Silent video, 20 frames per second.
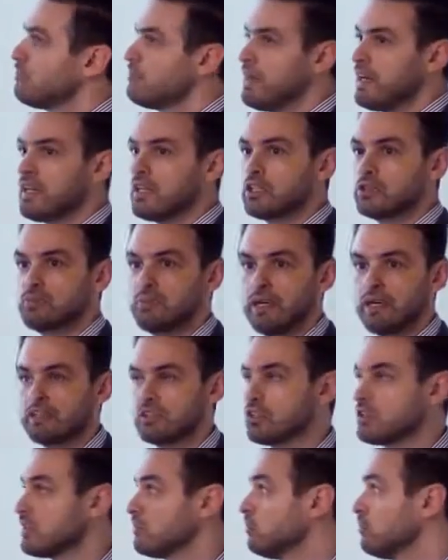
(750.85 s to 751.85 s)
to make
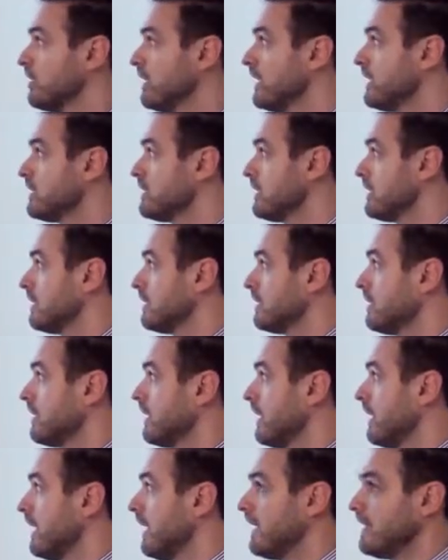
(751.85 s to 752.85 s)
spectral simulation,
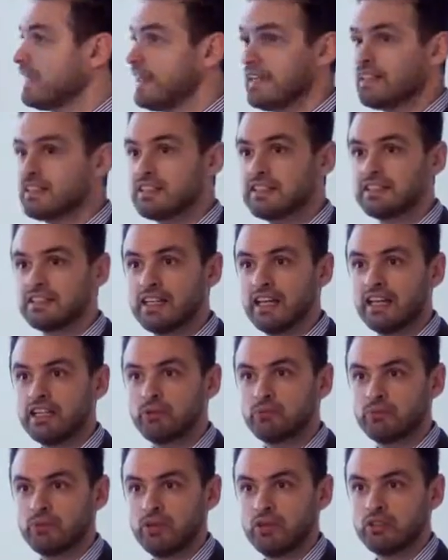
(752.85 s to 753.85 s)
and that's a
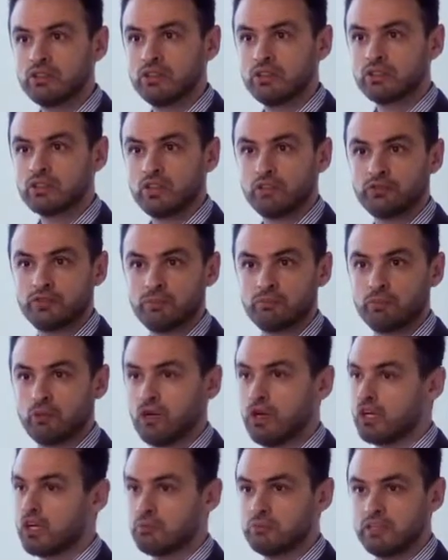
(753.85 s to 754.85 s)
side product of the
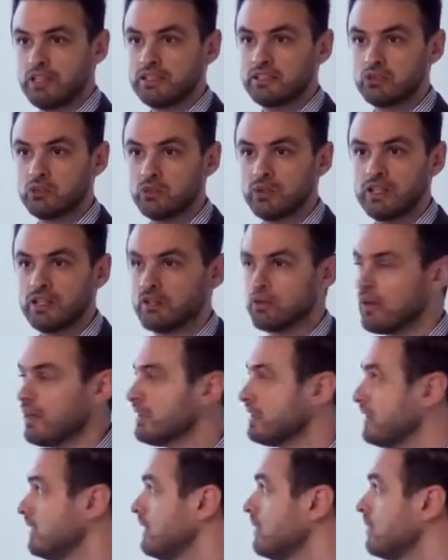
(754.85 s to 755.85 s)
program that's really
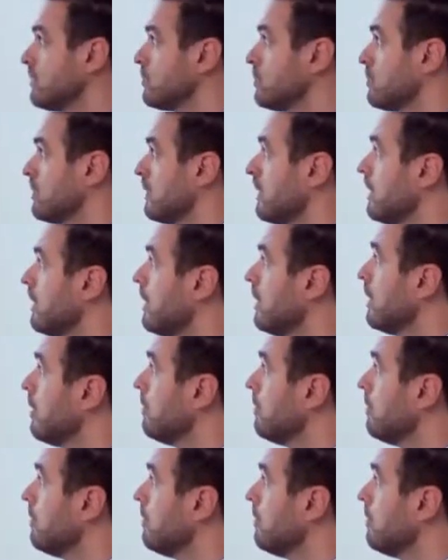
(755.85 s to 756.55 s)
quite interesting